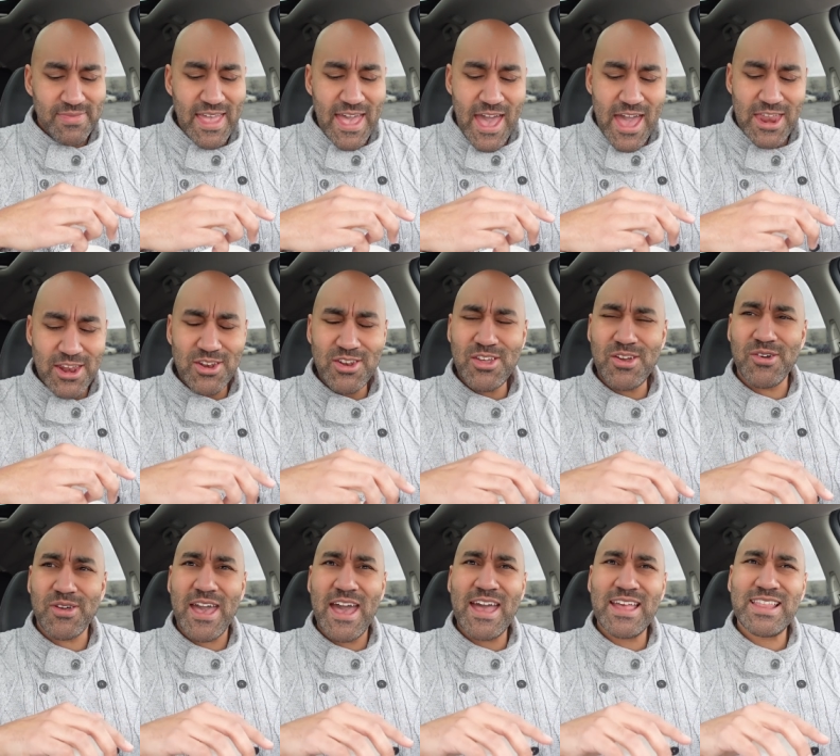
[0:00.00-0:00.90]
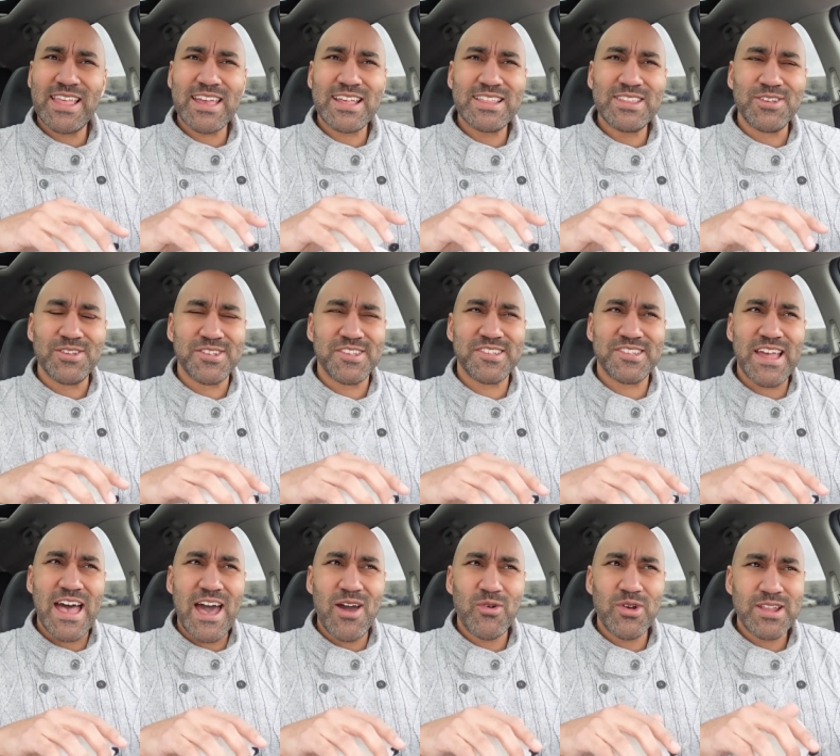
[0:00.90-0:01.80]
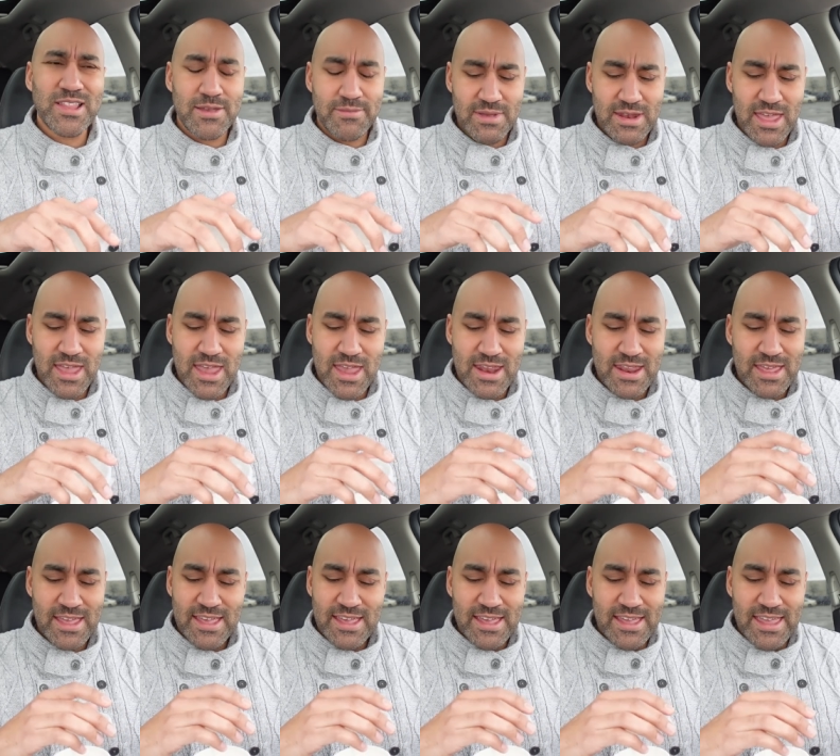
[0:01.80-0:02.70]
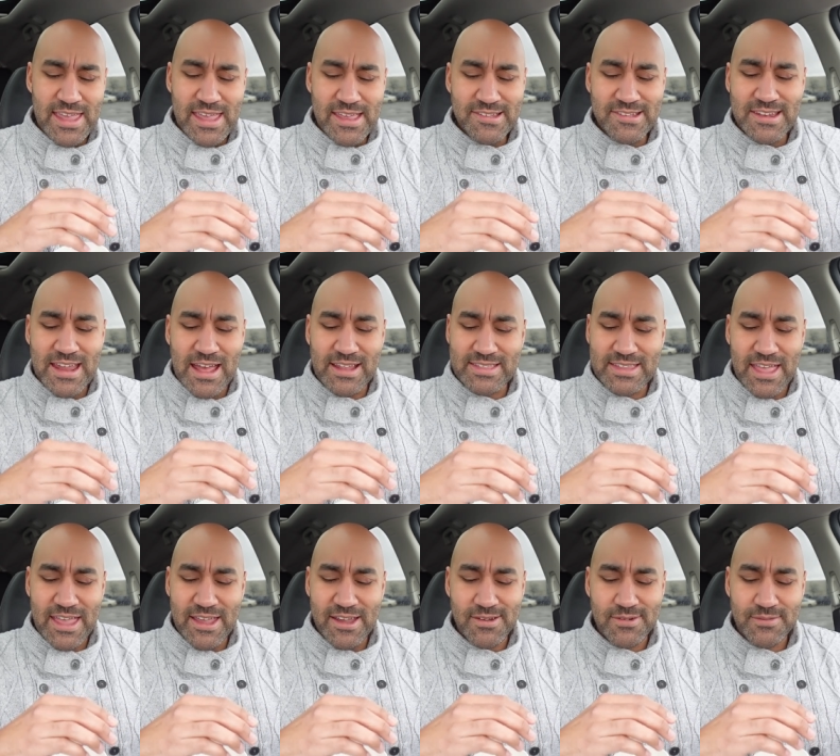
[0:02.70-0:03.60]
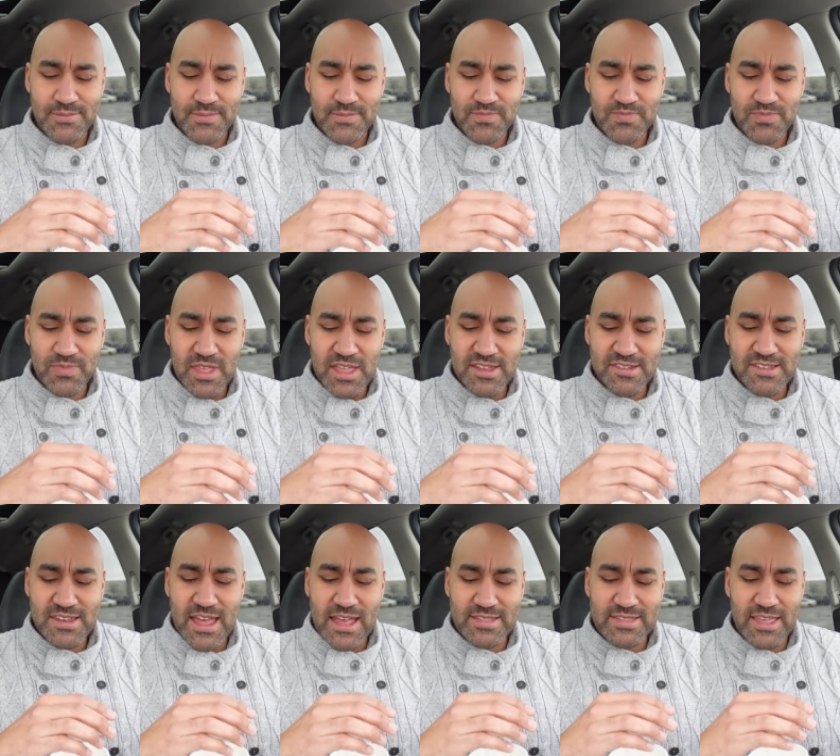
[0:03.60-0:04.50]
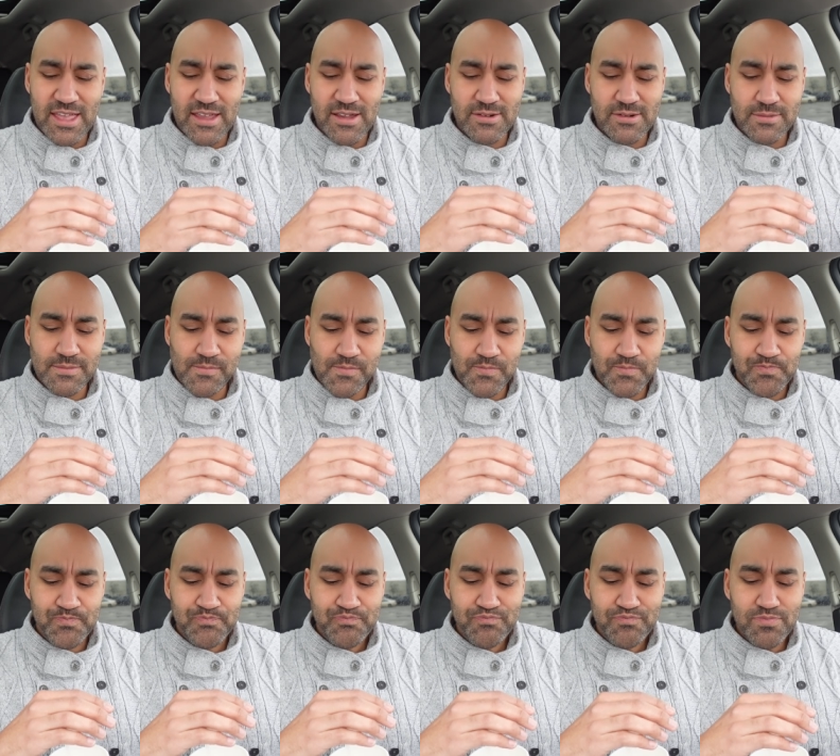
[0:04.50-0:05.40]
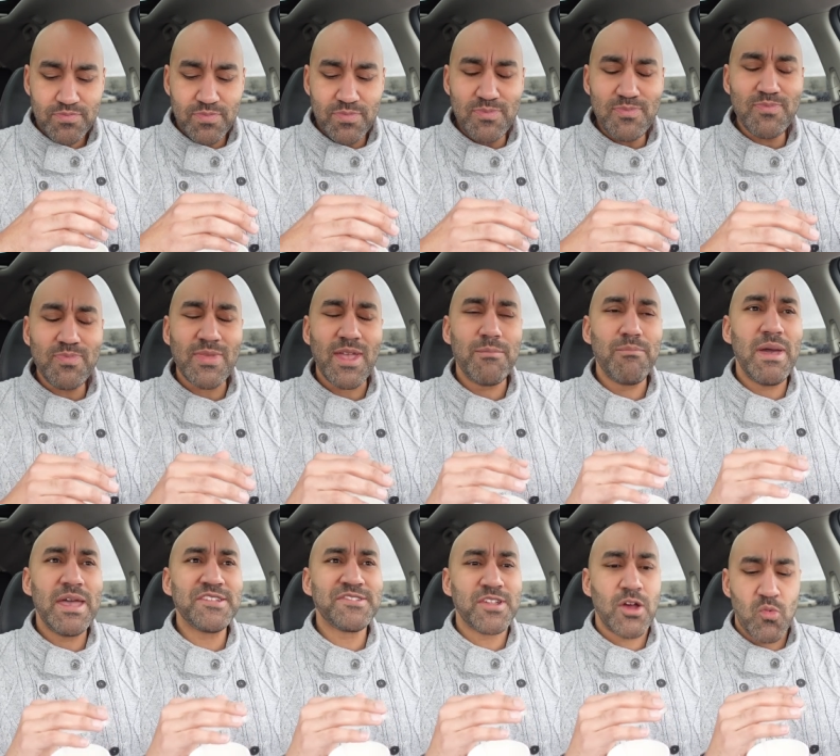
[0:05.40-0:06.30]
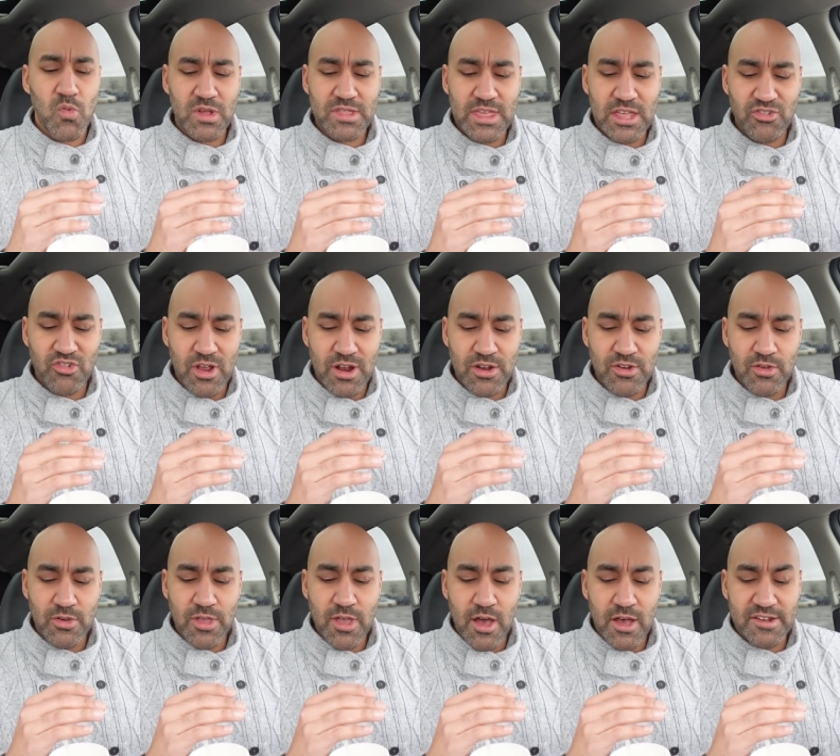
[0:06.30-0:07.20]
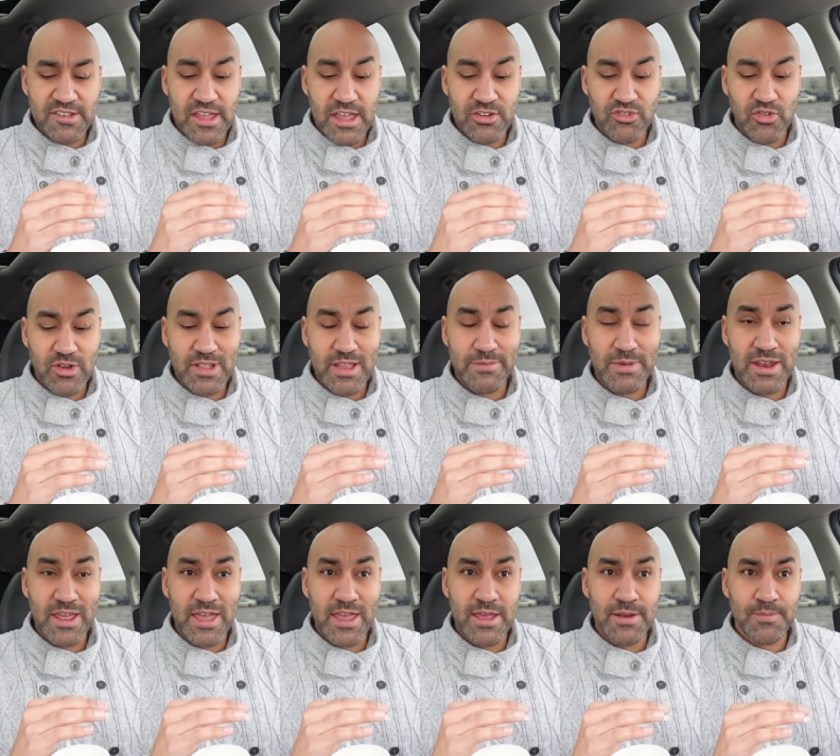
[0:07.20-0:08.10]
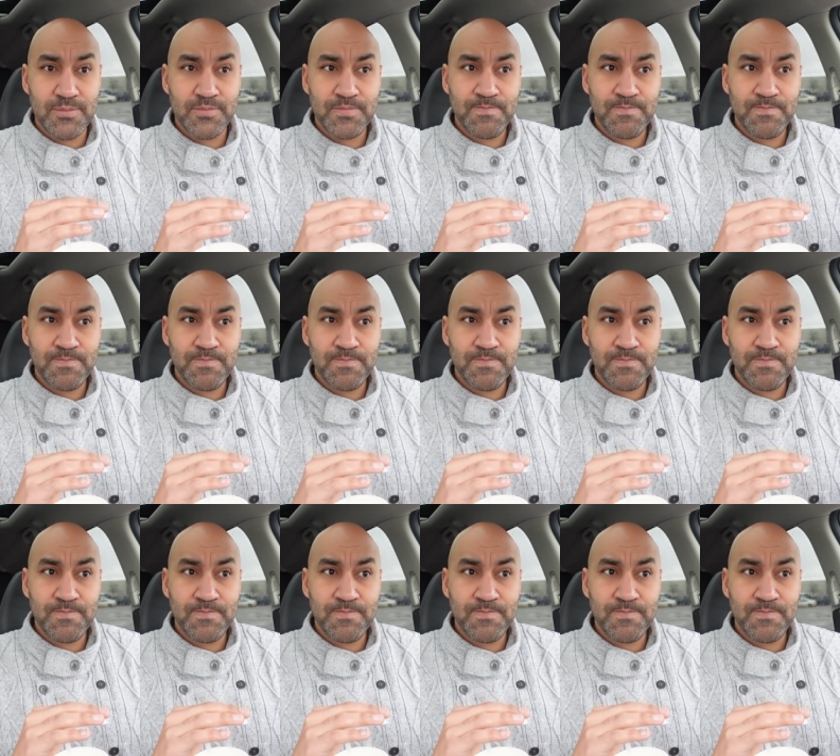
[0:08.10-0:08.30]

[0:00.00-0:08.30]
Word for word: I don't know, kind of like a little sour lemonade. It's not there, it's not there. Based on what they're trying to do, y'all, tangerine lemonade,